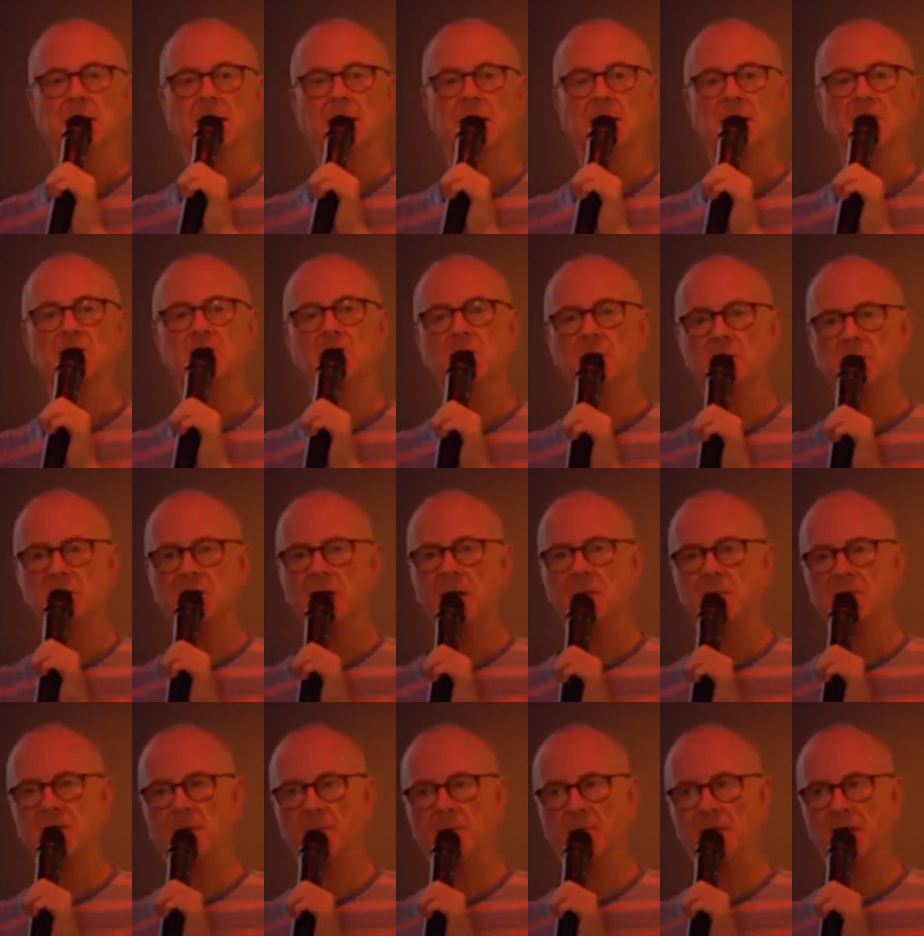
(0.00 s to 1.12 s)
And
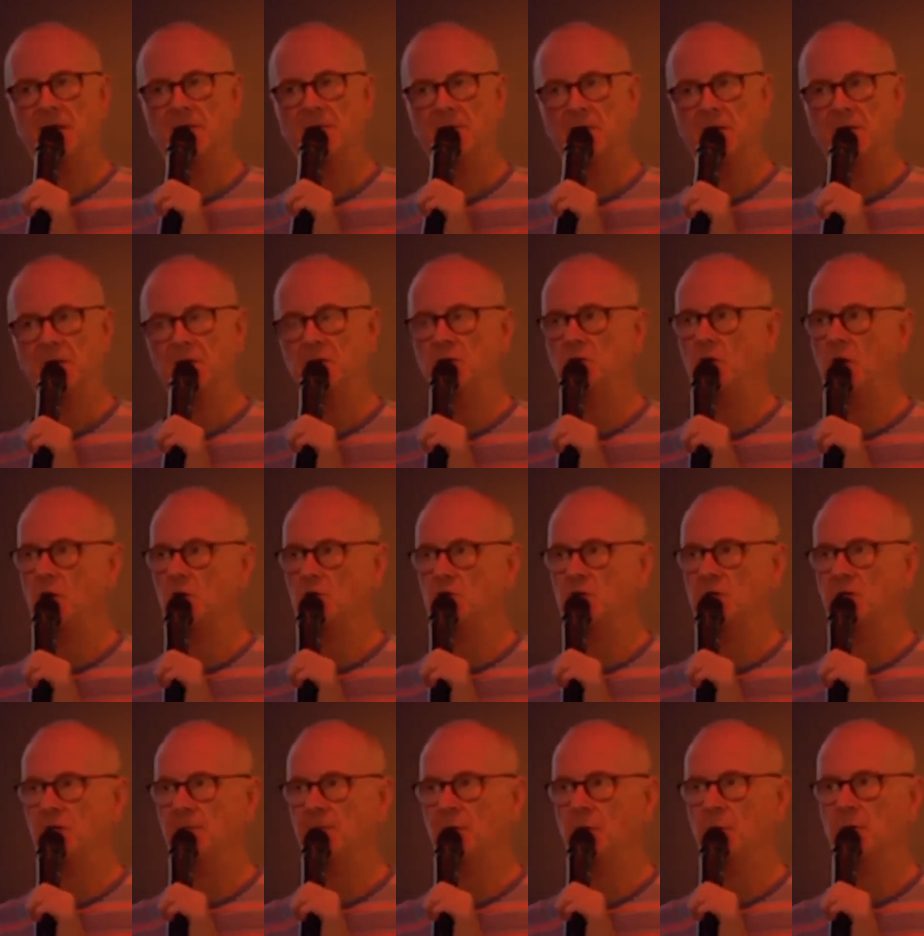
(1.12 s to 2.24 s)
sometimes I believe that the
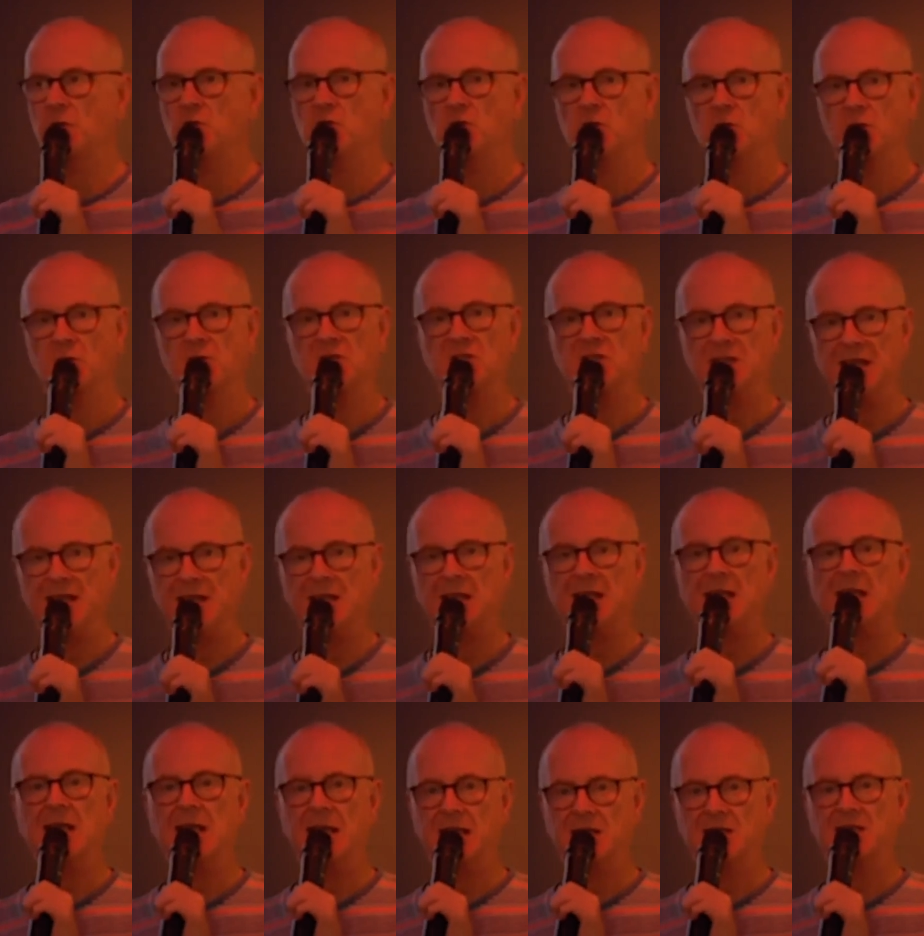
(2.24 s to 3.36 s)
doctrine of original
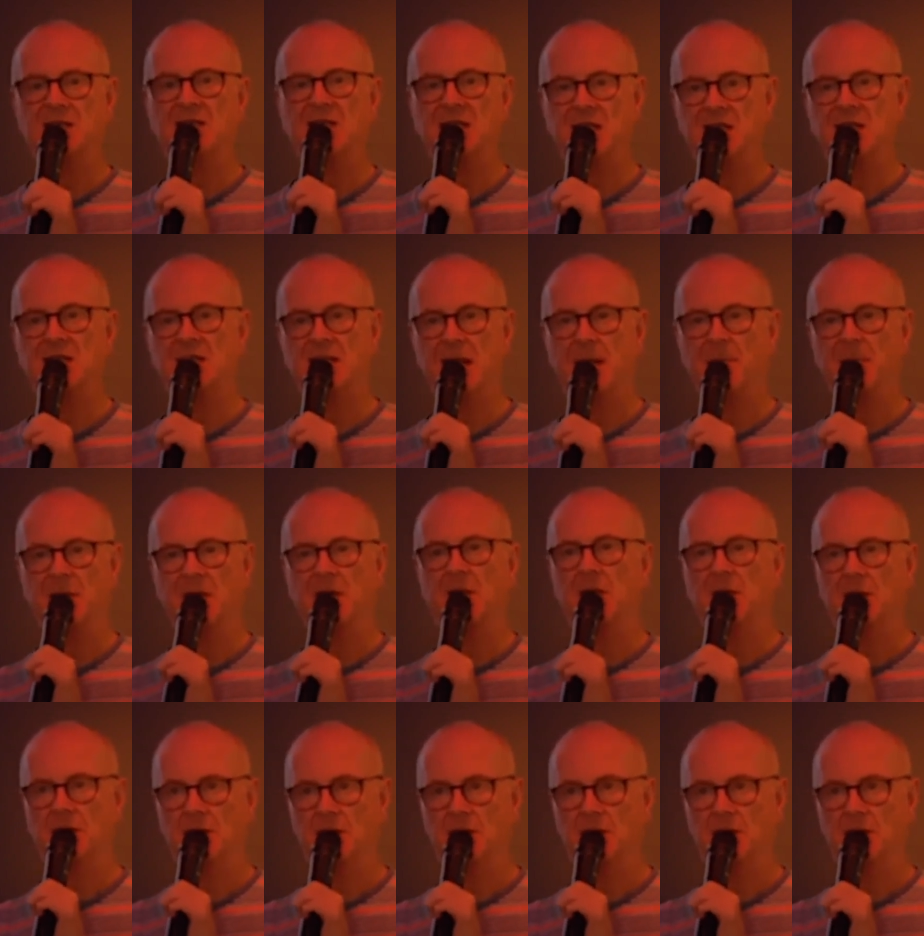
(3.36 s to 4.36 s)
sin is systemic.